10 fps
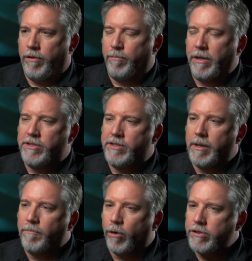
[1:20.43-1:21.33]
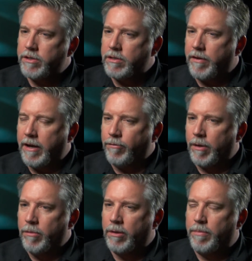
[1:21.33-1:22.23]
there have been some versions of high
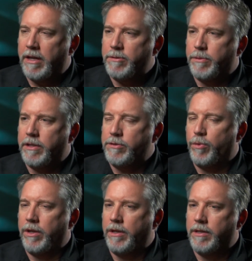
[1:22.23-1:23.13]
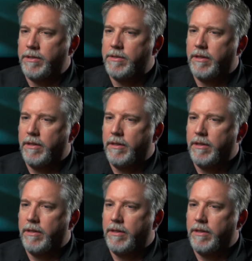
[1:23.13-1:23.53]
frame rate in the past, but this one is